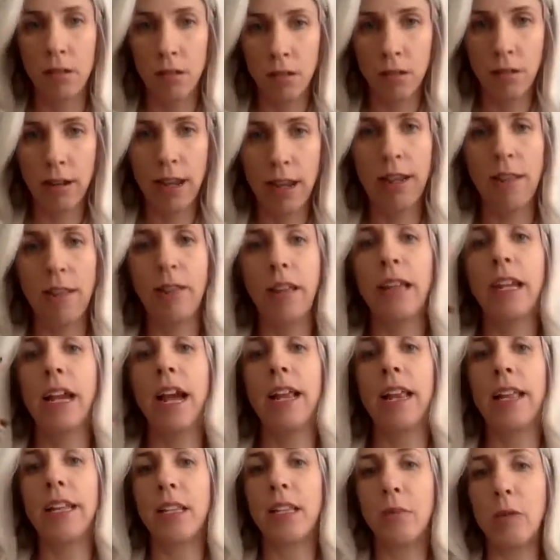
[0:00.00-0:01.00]
Okay,
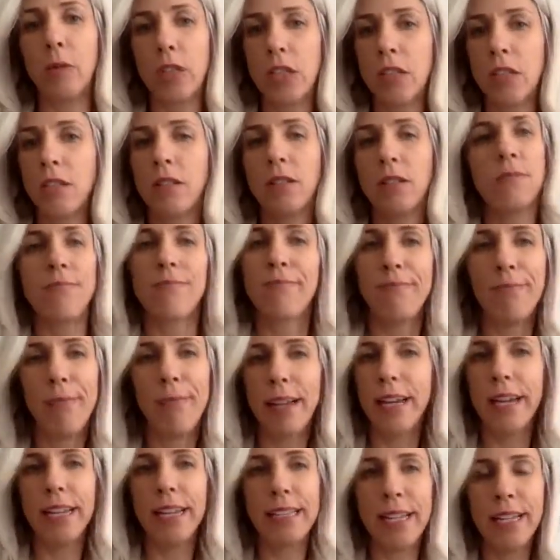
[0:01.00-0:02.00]
kind of like the most,
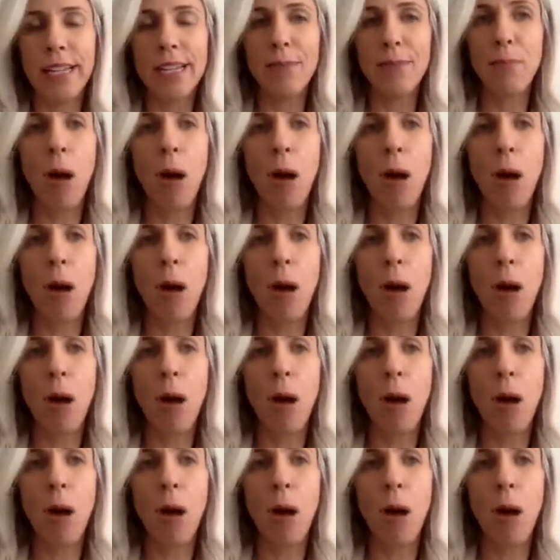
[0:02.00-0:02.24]
in a sense,